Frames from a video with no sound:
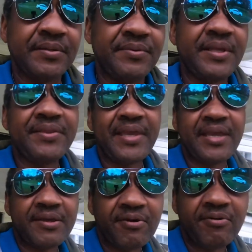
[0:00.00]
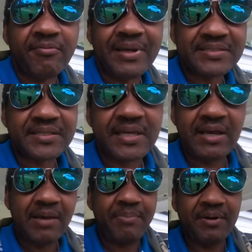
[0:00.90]
did thing going myself,
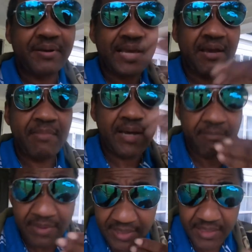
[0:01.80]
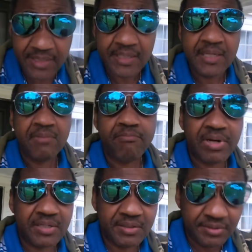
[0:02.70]
I put camera at me.
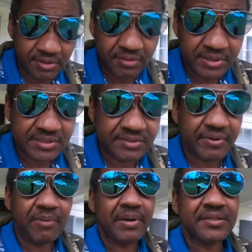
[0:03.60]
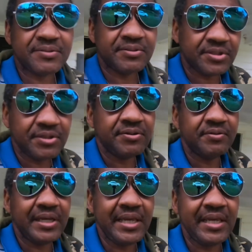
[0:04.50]
But you know this Baba so
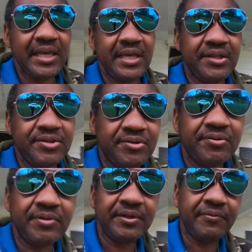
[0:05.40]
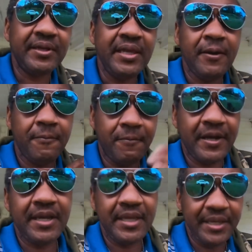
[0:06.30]
cool. He he do
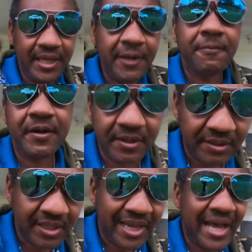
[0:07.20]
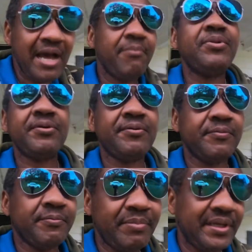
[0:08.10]
what he want. I'm
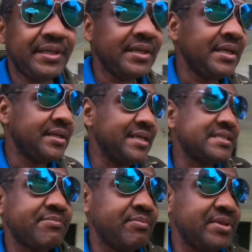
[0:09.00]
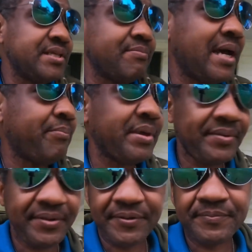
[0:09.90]
do me. This this is my
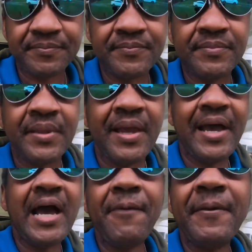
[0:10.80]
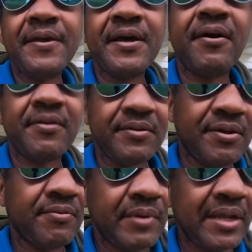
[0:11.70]
video. I record, you
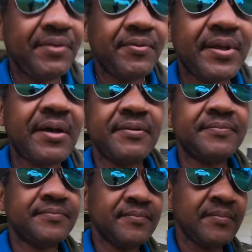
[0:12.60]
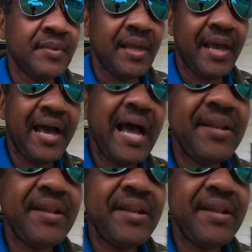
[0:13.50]
know, I did call. I